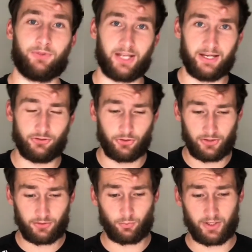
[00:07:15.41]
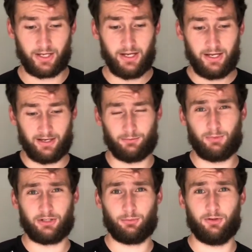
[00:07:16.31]
Okay, so this one is
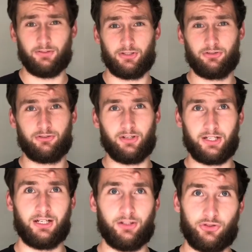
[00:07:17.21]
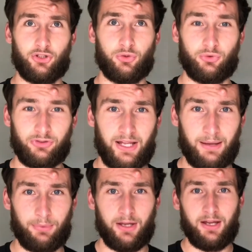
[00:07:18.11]
much more of a psychological
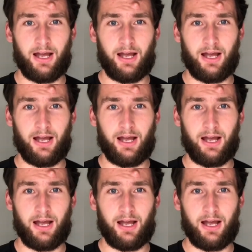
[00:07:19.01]
step,